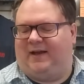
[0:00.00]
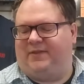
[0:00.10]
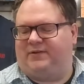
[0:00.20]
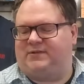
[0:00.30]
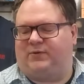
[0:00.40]

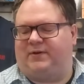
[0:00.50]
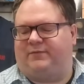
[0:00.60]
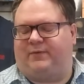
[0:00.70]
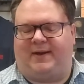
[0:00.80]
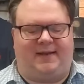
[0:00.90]
other sort
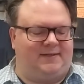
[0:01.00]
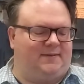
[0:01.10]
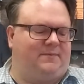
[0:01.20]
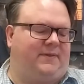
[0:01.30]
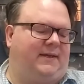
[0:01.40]
of
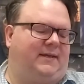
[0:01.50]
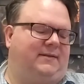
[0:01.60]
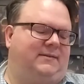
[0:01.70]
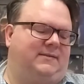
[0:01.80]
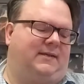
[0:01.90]
random
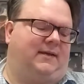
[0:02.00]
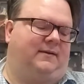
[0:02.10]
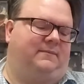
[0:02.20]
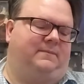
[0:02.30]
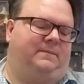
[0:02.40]
things,
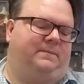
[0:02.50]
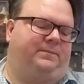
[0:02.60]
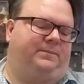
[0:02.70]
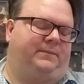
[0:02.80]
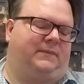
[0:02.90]
um,